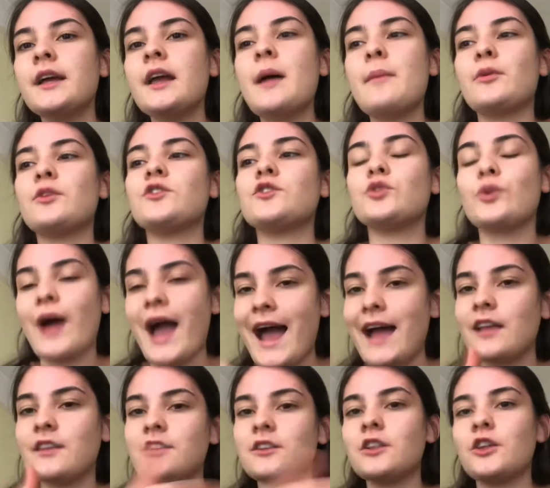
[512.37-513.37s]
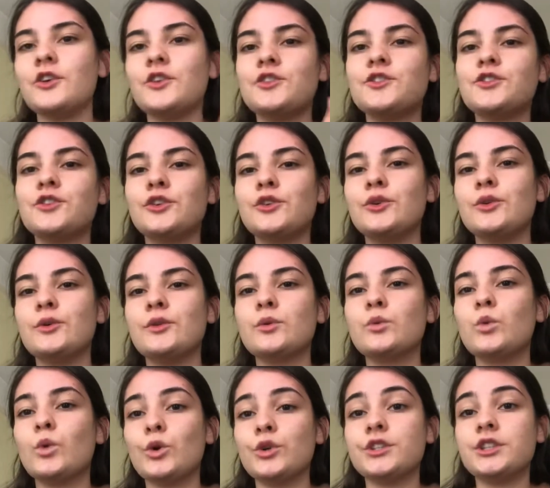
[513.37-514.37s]
because it's not as close to the
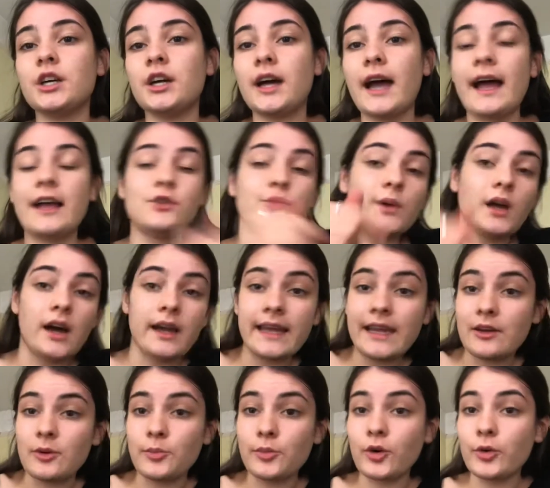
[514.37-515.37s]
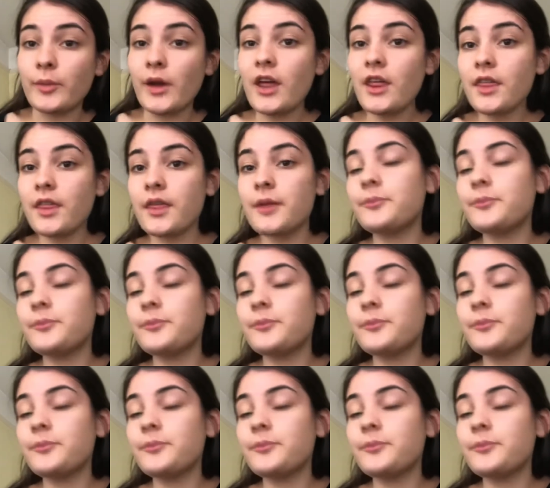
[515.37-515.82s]
water as we are here in Bournemouth.